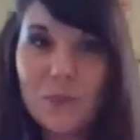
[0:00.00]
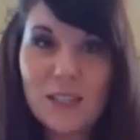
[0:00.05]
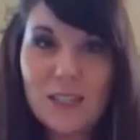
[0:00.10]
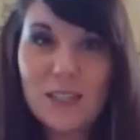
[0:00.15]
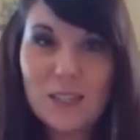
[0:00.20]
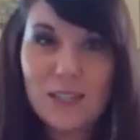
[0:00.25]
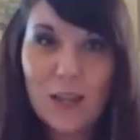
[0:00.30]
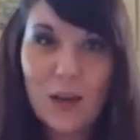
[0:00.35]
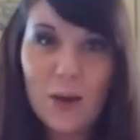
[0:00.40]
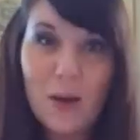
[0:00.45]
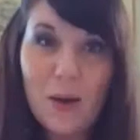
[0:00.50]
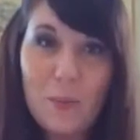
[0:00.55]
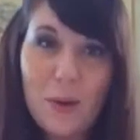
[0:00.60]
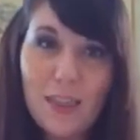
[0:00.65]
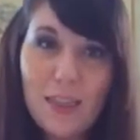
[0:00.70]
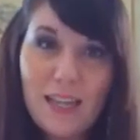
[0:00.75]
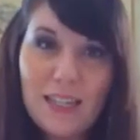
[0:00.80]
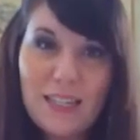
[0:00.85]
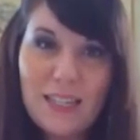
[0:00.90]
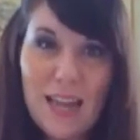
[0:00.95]
So I
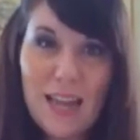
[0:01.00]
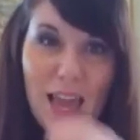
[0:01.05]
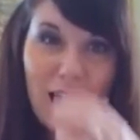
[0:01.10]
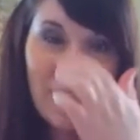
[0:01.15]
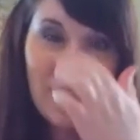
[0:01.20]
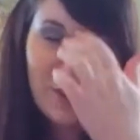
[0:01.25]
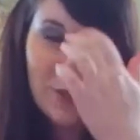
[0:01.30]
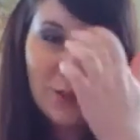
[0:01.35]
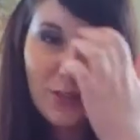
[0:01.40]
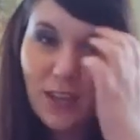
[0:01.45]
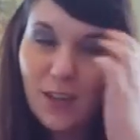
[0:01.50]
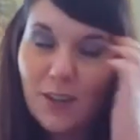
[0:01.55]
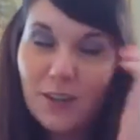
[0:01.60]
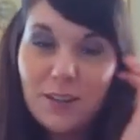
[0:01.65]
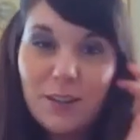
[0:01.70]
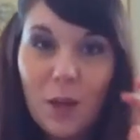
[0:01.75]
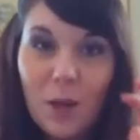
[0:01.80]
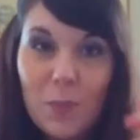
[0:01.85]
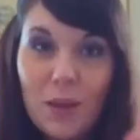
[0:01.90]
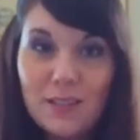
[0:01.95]
bought that today. I just, I
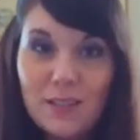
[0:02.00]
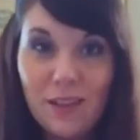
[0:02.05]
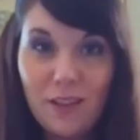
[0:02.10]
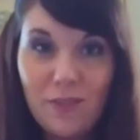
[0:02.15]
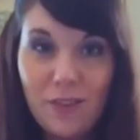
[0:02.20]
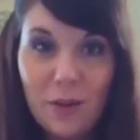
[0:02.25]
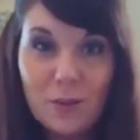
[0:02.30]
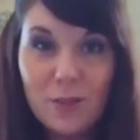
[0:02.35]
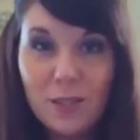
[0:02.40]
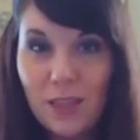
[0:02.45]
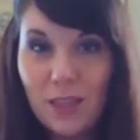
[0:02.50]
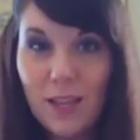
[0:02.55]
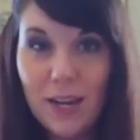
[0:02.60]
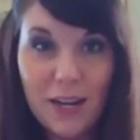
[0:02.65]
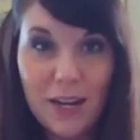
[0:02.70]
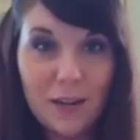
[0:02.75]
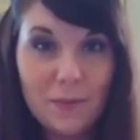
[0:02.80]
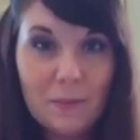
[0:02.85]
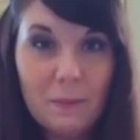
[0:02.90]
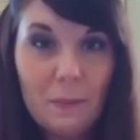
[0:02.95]
couldn't help myself. I was in
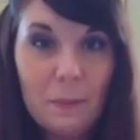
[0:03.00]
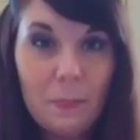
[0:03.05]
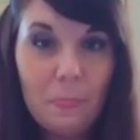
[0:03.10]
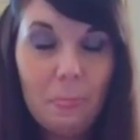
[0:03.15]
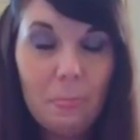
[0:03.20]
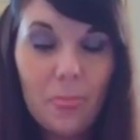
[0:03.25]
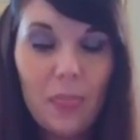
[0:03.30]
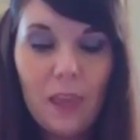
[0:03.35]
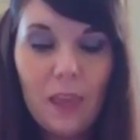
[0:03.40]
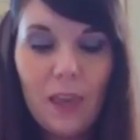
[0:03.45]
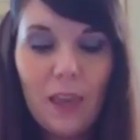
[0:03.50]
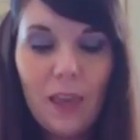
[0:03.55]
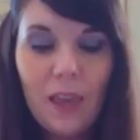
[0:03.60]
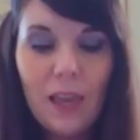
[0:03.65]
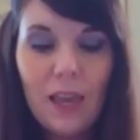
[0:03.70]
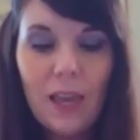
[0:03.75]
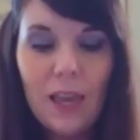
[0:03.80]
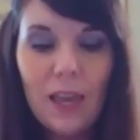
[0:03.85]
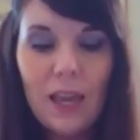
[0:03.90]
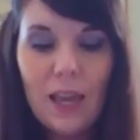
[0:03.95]
there
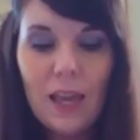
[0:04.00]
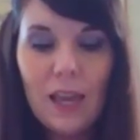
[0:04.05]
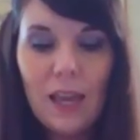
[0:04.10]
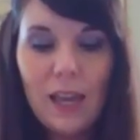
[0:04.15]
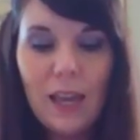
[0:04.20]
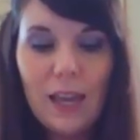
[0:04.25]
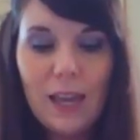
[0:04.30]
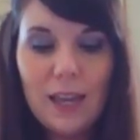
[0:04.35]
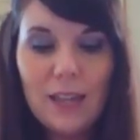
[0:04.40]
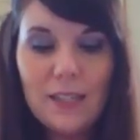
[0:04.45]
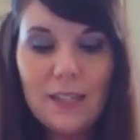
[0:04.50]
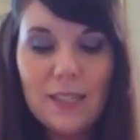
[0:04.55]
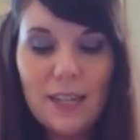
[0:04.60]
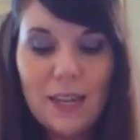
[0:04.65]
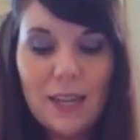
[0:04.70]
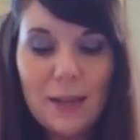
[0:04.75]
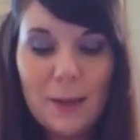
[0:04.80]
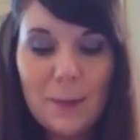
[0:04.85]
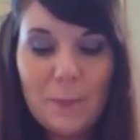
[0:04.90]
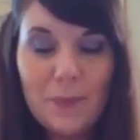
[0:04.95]
and
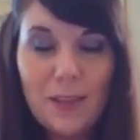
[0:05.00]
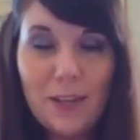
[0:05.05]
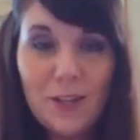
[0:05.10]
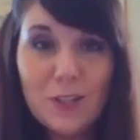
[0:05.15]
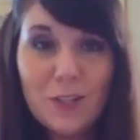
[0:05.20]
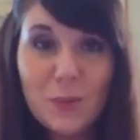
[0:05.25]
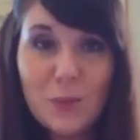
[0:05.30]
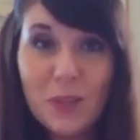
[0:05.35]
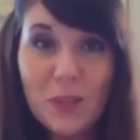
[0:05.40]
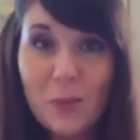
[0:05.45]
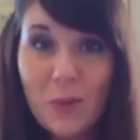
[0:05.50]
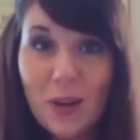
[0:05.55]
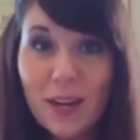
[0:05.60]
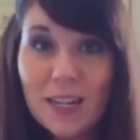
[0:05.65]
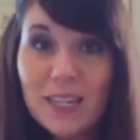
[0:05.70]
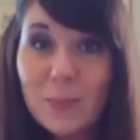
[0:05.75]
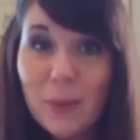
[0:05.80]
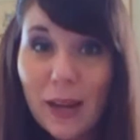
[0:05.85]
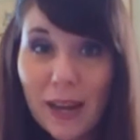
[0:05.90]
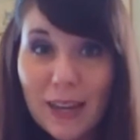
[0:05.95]
um, I just really
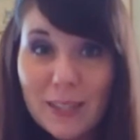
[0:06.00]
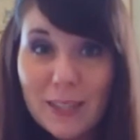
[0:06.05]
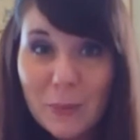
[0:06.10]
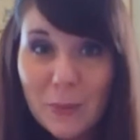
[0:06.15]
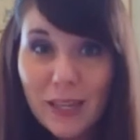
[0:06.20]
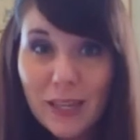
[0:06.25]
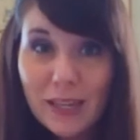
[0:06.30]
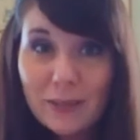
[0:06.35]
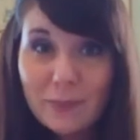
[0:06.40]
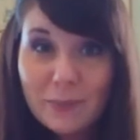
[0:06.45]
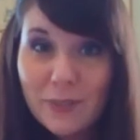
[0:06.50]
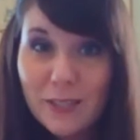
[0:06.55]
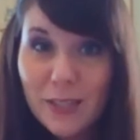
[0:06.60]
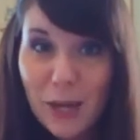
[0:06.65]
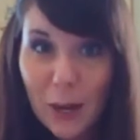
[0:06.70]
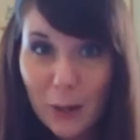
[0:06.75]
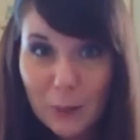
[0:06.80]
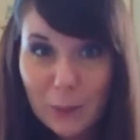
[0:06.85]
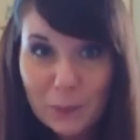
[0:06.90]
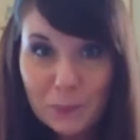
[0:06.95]
wanted to buy something. So
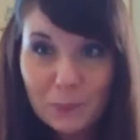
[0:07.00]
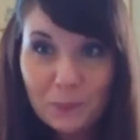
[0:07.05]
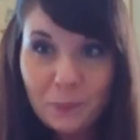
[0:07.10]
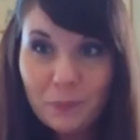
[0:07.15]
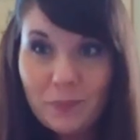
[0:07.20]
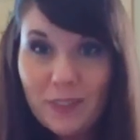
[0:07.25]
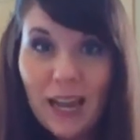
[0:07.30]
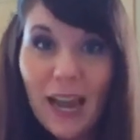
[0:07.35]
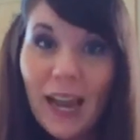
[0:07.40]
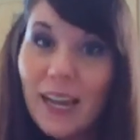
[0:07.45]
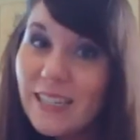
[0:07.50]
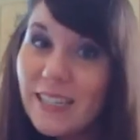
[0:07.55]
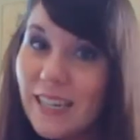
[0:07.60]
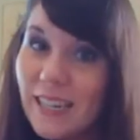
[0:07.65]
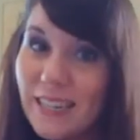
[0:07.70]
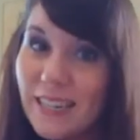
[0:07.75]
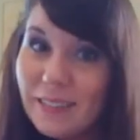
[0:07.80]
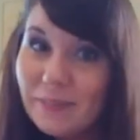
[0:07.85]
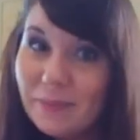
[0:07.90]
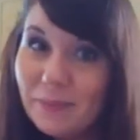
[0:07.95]
I
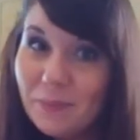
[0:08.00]
did.